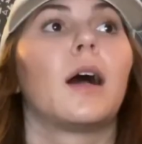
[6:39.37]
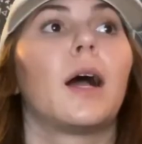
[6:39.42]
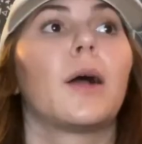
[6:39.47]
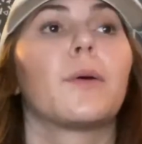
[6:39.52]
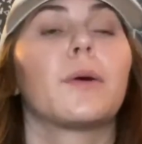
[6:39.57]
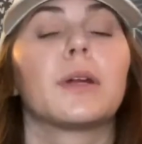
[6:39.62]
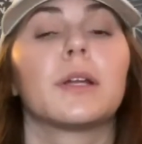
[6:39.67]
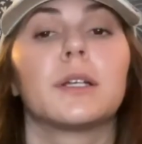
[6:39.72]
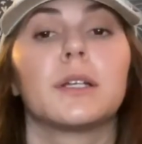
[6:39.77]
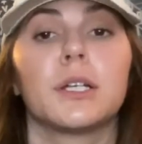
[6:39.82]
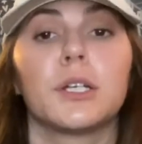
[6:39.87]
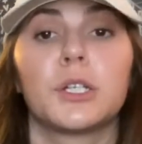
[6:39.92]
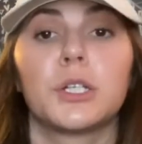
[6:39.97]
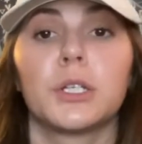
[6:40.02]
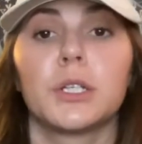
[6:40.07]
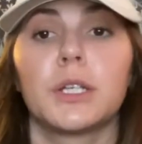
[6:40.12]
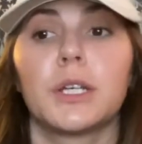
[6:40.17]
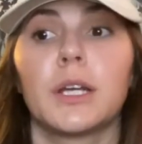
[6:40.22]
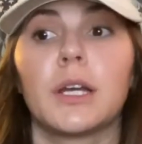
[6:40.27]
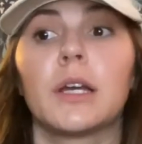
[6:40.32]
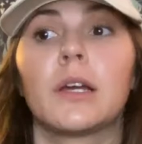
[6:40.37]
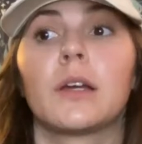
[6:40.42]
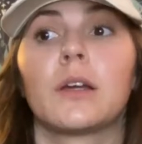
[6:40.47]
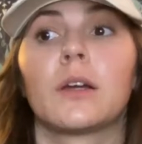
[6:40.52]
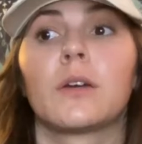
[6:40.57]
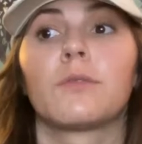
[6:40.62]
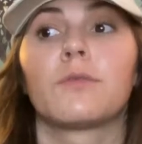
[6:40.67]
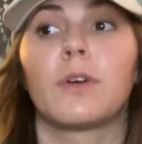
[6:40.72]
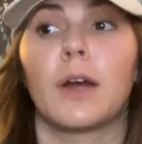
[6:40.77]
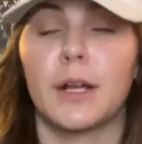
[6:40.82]
I would initially
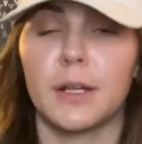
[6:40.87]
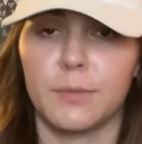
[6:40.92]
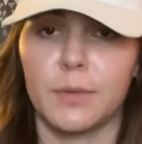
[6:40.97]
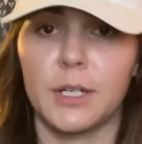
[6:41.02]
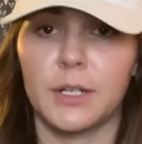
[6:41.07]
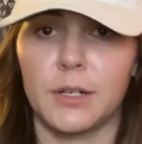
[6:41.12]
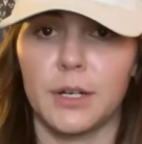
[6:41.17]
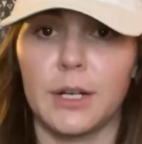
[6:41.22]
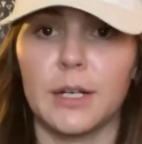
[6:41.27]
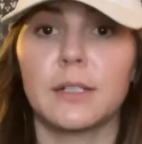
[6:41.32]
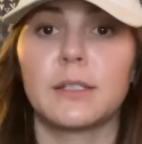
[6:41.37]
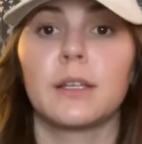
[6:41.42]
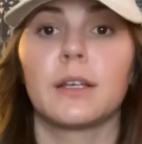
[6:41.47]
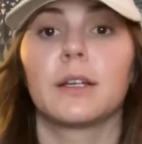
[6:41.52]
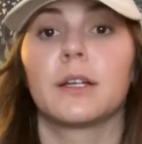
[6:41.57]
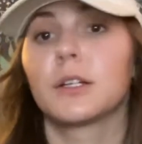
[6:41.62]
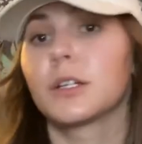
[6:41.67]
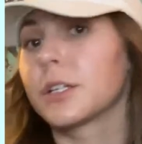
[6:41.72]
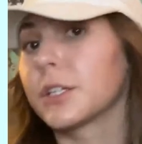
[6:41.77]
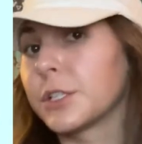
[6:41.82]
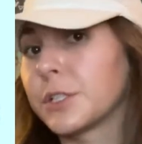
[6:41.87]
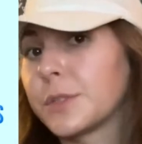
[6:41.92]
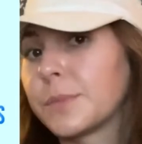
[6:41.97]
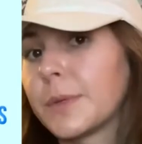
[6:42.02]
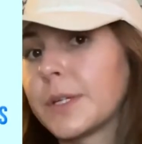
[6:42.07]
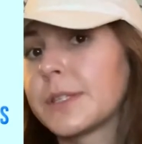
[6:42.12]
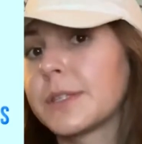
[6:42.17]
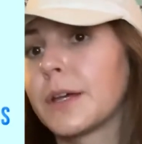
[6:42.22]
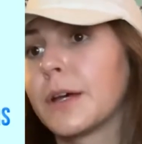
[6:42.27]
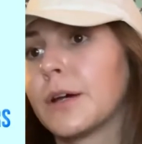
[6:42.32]
find my nurse and introduce
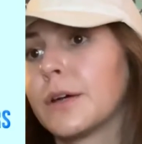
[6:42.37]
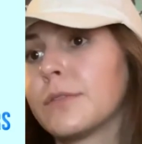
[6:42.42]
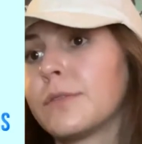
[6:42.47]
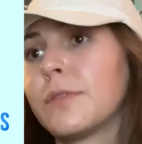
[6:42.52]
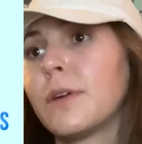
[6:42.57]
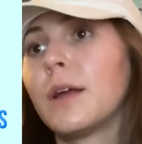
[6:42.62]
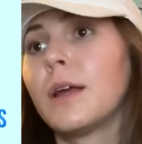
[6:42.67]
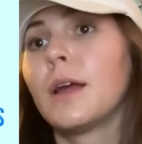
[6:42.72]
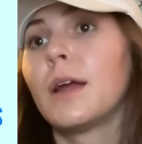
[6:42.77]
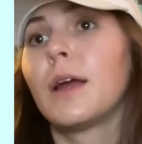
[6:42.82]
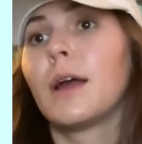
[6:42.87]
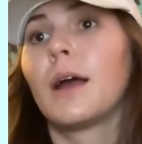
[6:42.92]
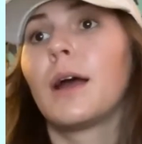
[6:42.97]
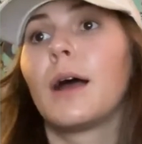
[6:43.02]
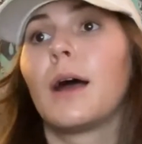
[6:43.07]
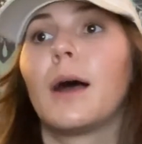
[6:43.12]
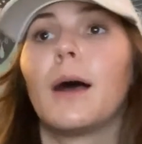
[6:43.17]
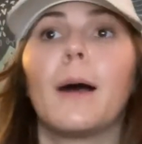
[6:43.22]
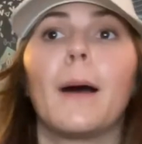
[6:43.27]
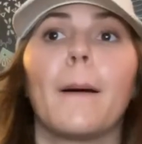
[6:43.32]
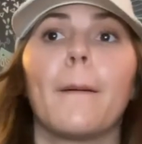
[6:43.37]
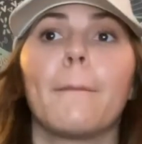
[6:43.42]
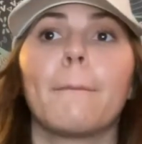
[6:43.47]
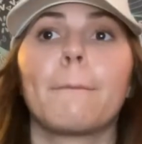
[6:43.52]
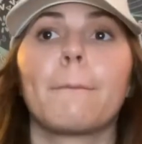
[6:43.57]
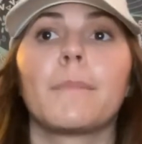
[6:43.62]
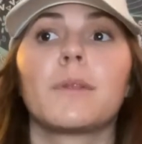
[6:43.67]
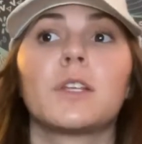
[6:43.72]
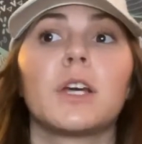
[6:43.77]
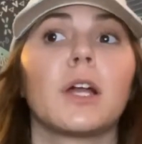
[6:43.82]
myself,
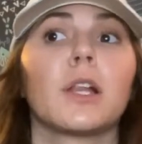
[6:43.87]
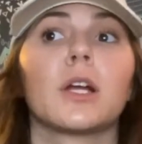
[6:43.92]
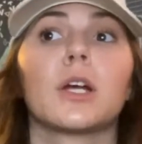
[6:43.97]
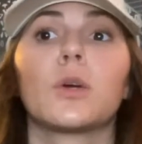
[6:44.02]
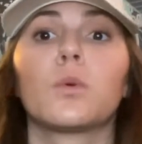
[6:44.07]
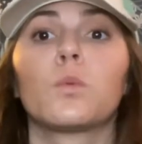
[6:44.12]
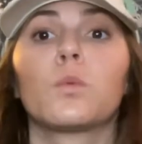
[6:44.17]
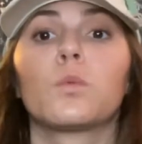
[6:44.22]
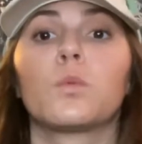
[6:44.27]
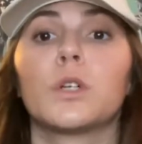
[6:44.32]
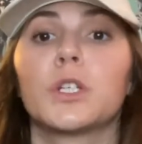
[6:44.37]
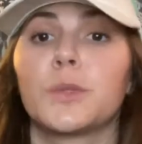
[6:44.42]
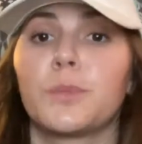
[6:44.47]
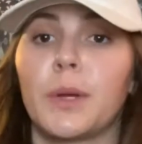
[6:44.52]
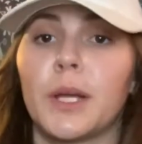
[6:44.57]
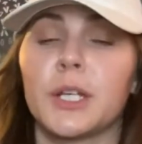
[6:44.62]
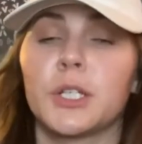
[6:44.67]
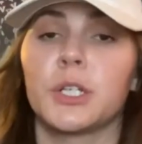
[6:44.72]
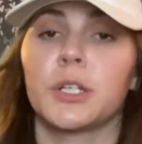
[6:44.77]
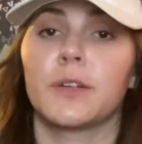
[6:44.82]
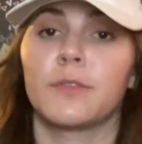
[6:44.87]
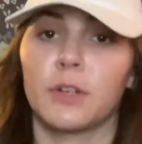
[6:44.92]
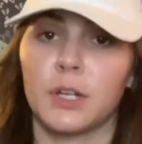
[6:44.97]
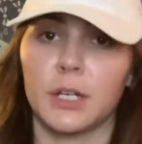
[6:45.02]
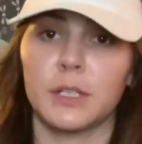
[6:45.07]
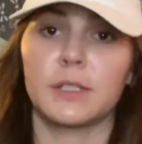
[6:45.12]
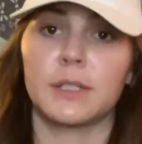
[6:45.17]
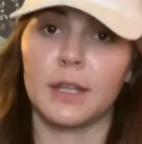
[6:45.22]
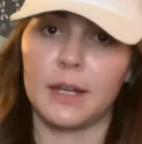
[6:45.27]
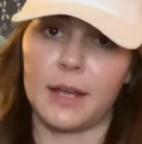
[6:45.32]
tell her which patient of
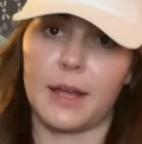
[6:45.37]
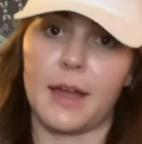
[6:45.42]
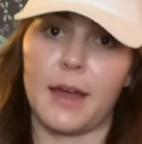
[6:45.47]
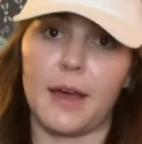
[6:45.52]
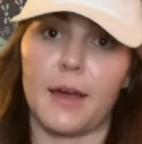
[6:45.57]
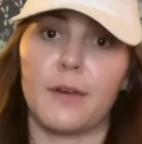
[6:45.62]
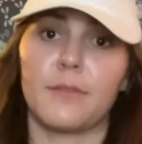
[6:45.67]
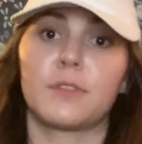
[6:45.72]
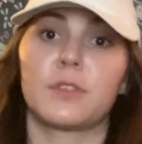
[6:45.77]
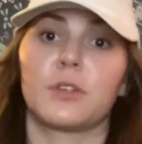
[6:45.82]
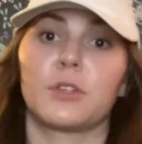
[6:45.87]
hers that I have